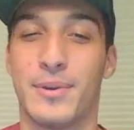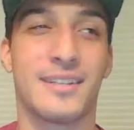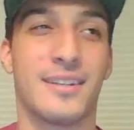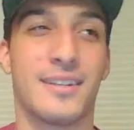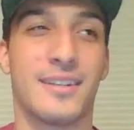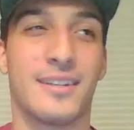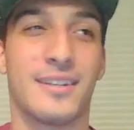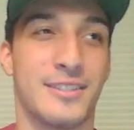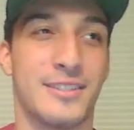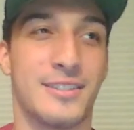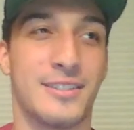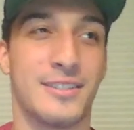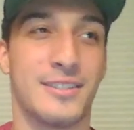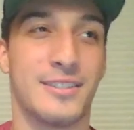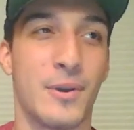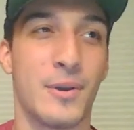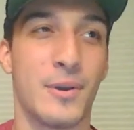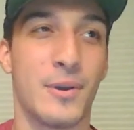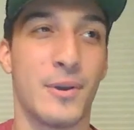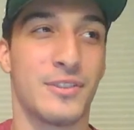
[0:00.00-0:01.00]
because they're
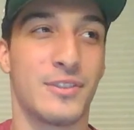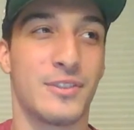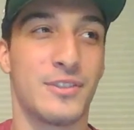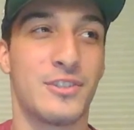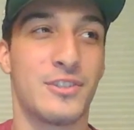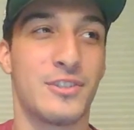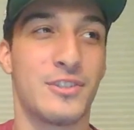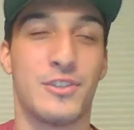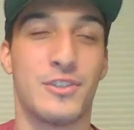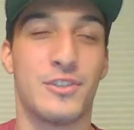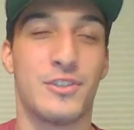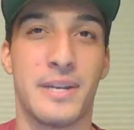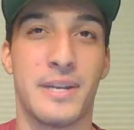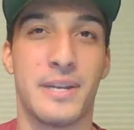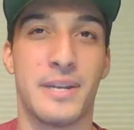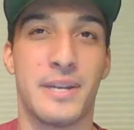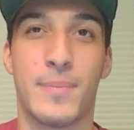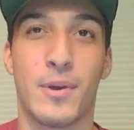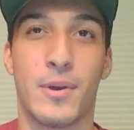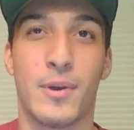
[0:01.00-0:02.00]
both
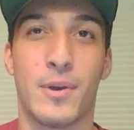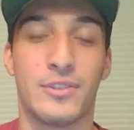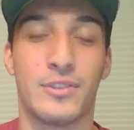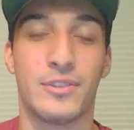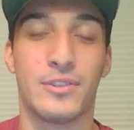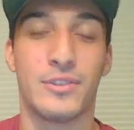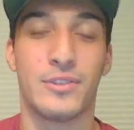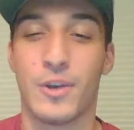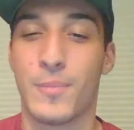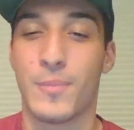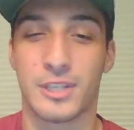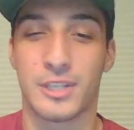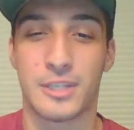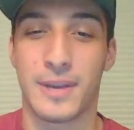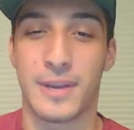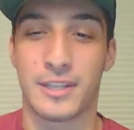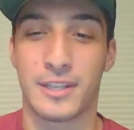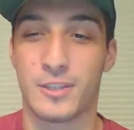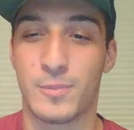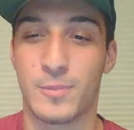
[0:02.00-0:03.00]
stupid. They both don't know much
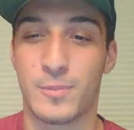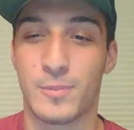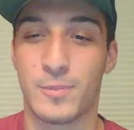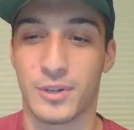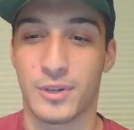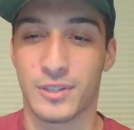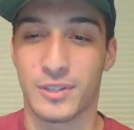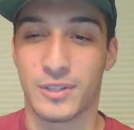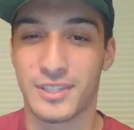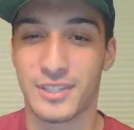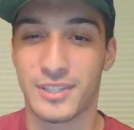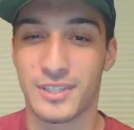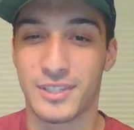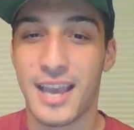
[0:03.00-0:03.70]
about sports.